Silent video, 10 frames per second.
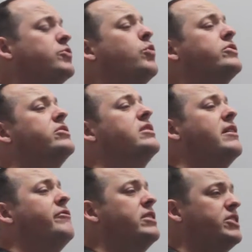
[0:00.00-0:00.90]
What's the
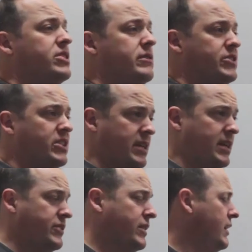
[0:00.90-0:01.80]
definition of
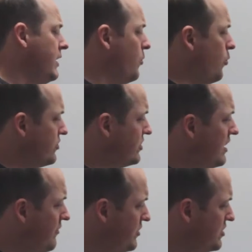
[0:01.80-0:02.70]
success? What's the
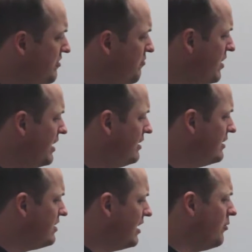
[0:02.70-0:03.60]
definition of meeting the target?